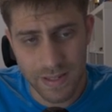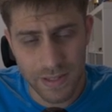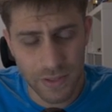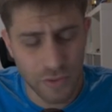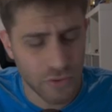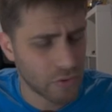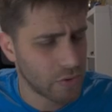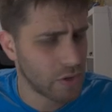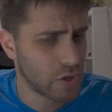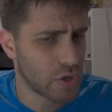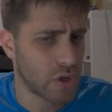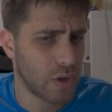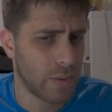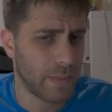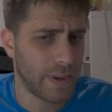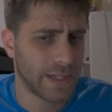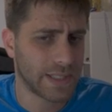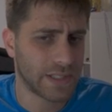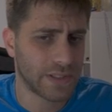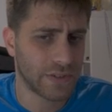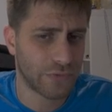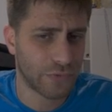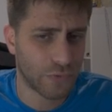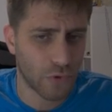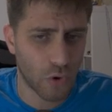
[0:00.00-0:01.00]
international
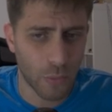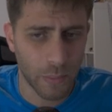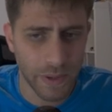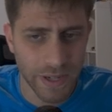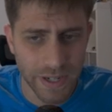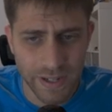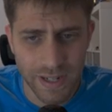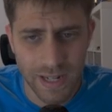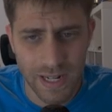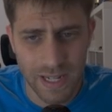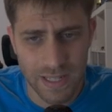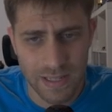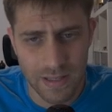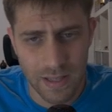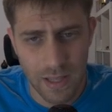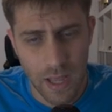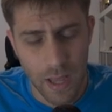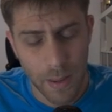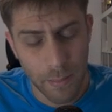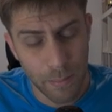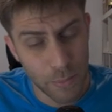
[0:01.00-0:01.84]
master from Ireland.